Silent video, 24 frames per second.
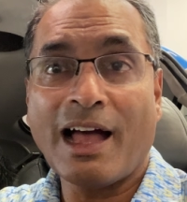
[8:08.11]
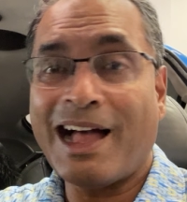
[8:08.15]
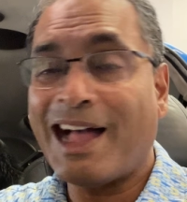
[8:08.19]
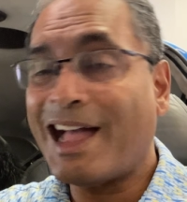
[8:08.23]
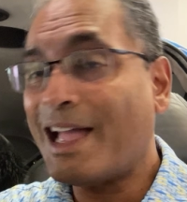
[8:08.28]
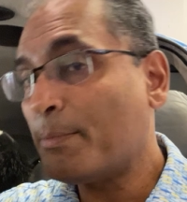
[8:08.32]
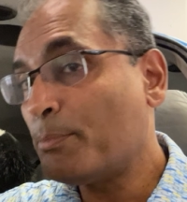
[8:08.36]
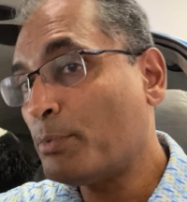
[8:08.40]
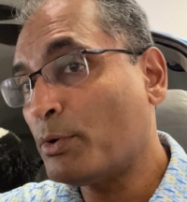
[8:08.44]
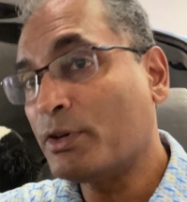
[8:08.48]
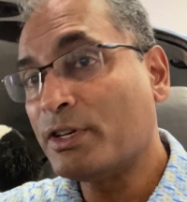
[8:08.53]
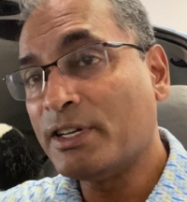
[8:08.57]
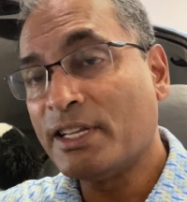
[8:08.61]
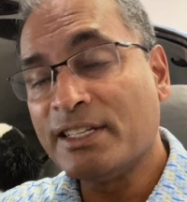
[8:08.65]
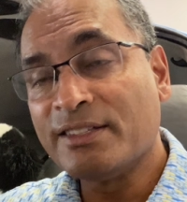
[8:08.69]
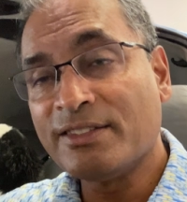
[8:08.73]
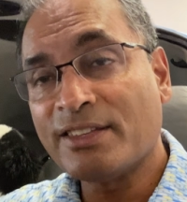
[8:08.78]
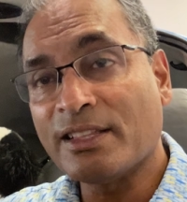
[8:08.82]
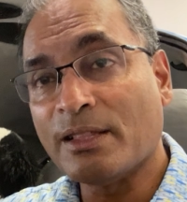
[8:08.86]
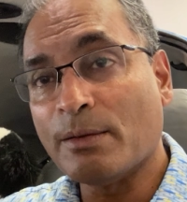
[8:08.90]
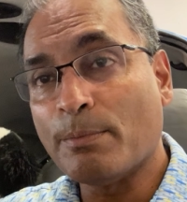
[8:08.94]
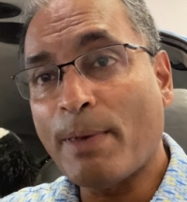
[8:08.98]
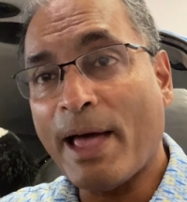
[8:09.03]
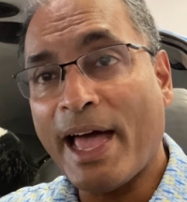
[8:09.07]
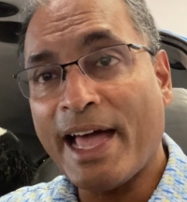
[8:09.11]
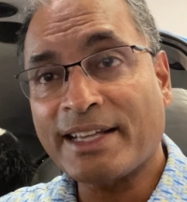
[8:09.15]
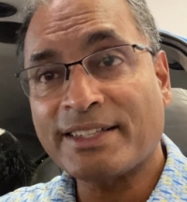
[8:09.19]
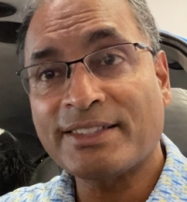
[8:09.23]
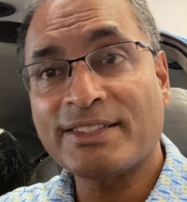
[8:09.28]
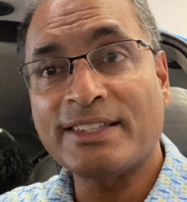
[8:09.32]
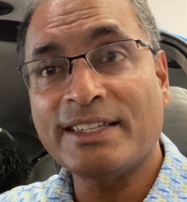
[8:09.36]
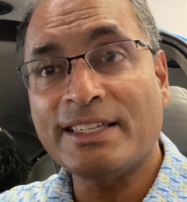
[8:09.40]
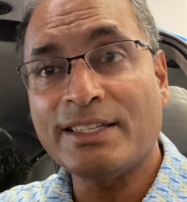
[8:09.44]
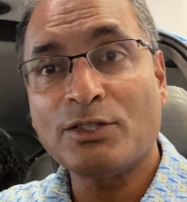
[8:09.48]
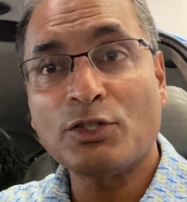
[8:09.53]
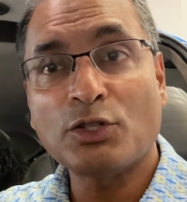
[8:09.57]
I put it into the back
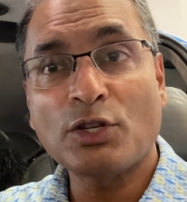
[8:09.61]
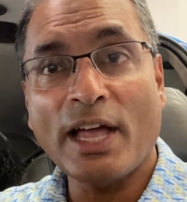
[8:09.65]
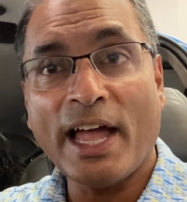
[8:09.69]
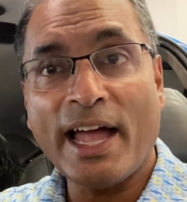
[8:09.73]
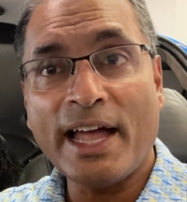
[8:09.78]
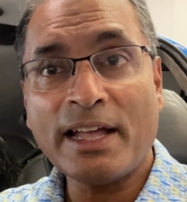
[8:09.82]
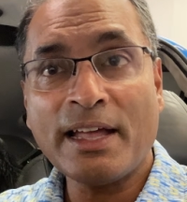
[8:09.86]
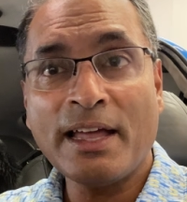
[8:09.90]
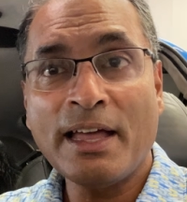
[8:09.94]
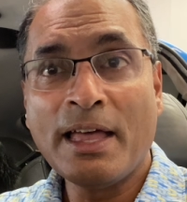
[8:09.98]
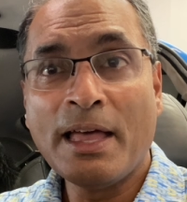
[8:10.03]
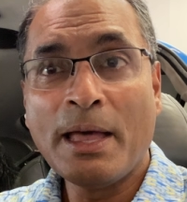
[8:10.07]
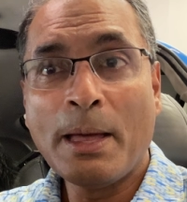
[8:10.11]
seat jack,